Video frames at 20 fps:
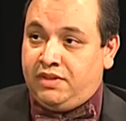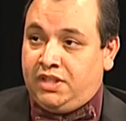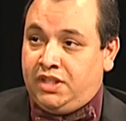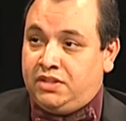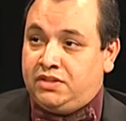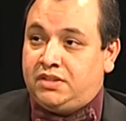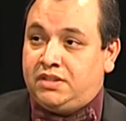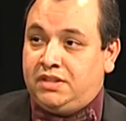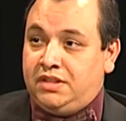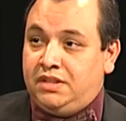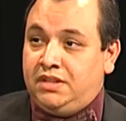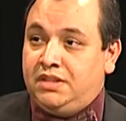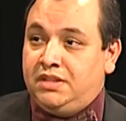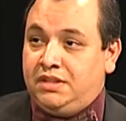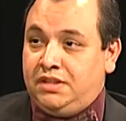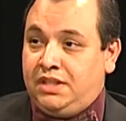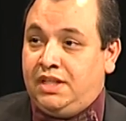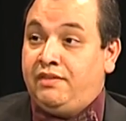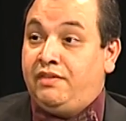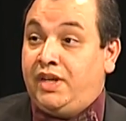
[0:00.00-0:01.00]
in this,
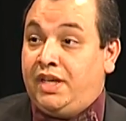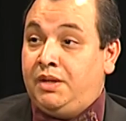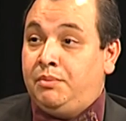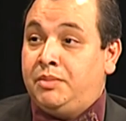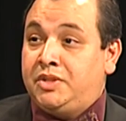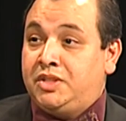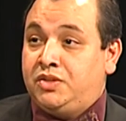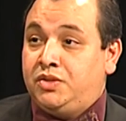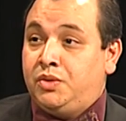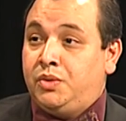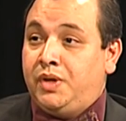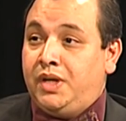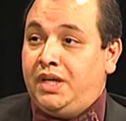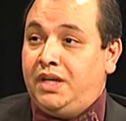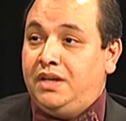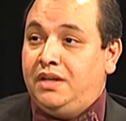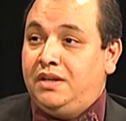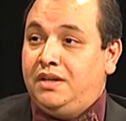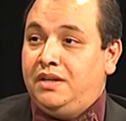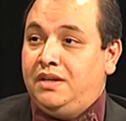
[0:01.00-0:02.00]
live in Missouri.
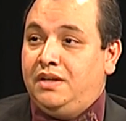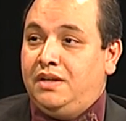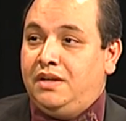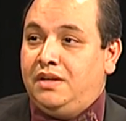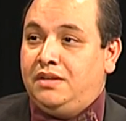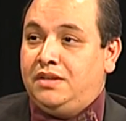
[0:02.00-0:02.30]
Right.